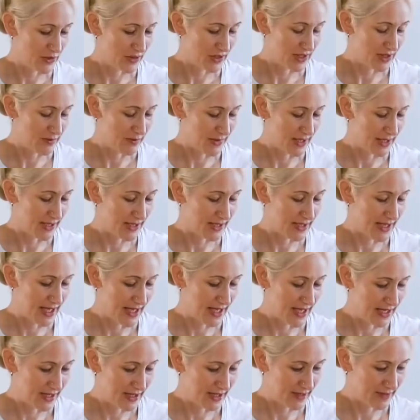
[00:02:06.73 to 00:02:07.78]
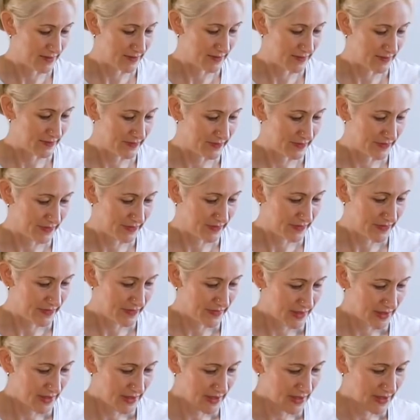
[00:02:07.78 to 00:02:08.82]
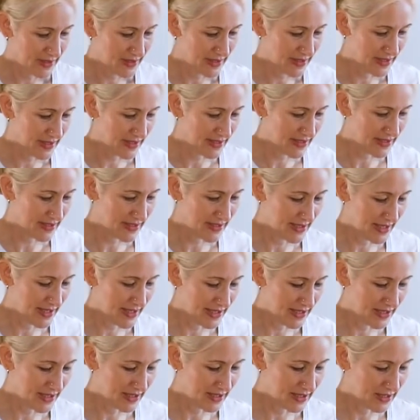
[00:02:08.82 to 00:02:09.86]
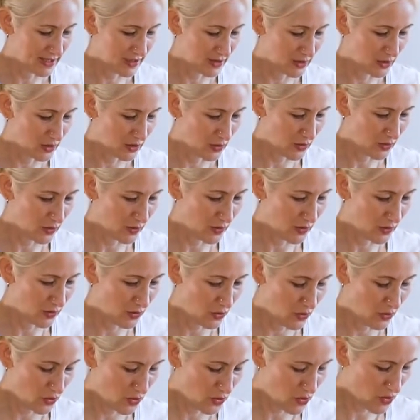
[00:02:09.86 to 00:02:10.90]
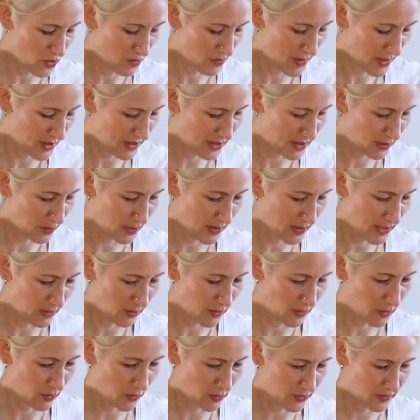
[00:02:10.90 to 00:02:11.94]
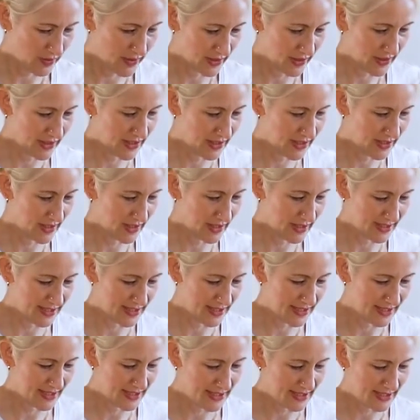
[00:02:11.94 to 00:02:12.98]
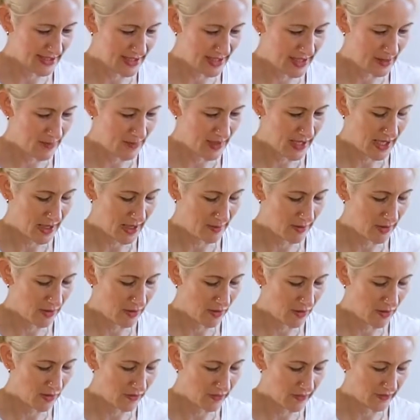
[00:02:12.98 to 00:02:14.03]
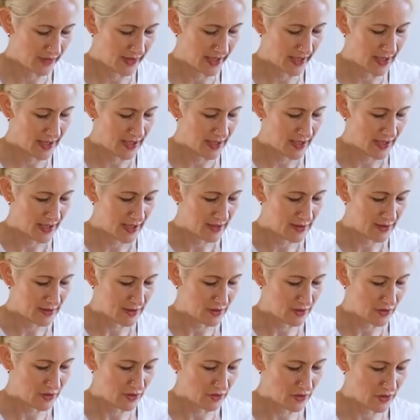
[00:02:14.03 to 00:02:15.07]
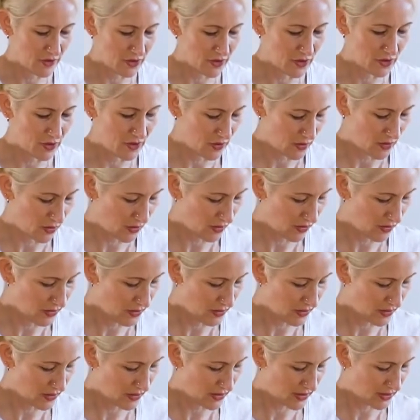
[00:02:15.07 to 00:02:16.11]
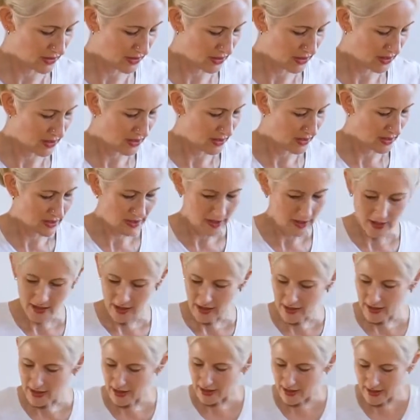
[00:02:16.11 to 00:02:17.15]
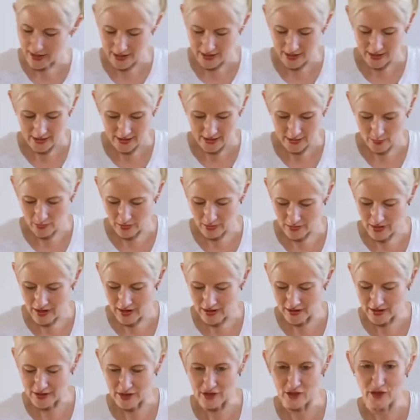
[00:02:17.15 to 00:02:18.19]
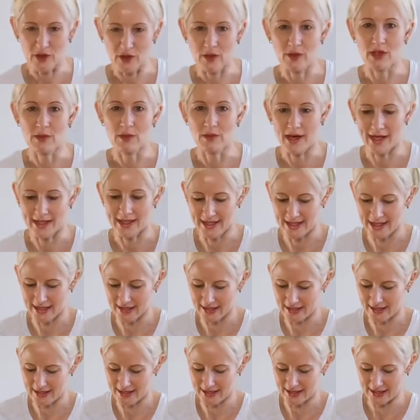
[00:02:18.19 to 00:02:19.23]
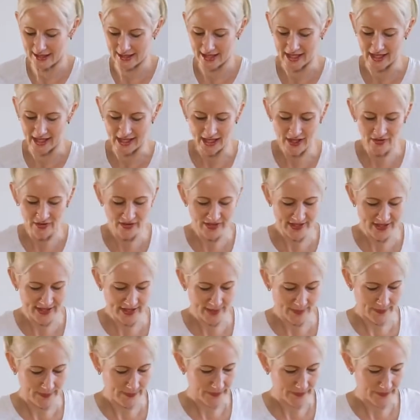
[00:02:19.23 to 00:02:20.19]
just mix that in. That's starting to look almost where we want it. You can see the steam coming off there. It's not too hot. And what I'm going to do with my gelatin leaves,